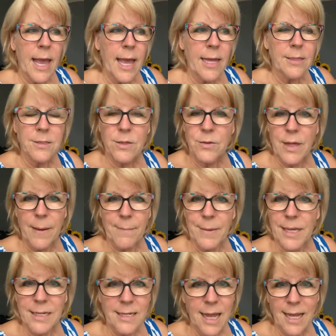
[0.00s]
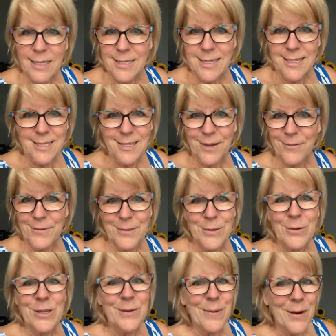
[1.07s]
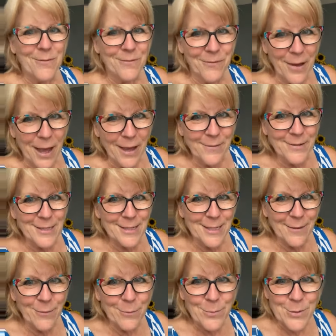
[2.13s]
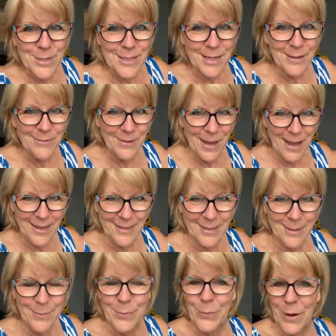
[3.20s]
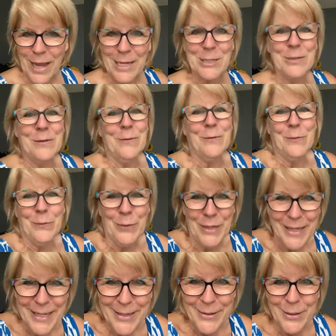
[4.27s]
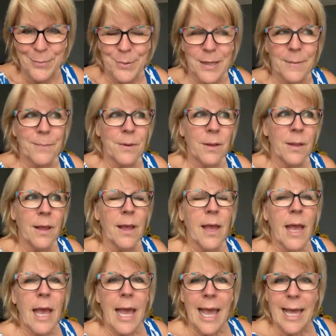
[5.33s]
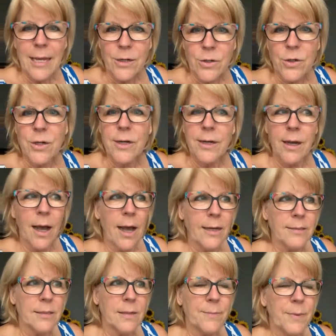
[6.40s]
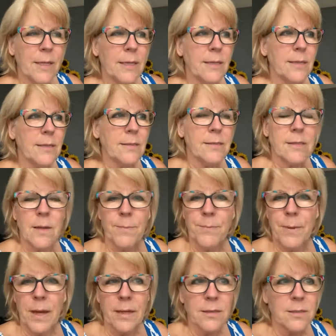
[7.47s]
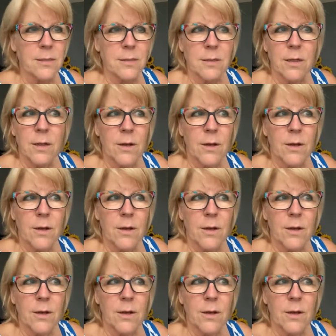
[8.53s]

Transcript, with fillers: And so that mean nasty stuff is only about 5 to 7% of gossip. We're actually really good people. And good gossip is the best